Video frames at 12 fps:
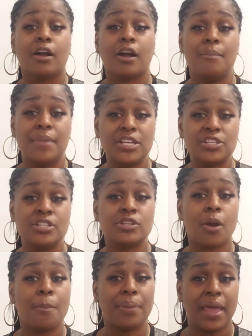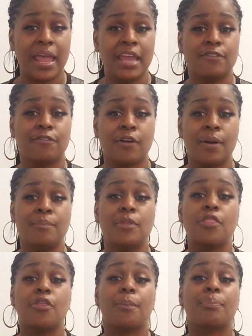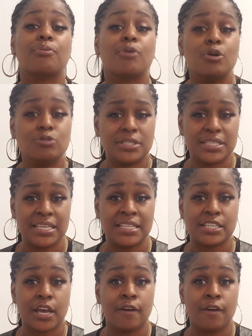Commissions are paid from the proceeds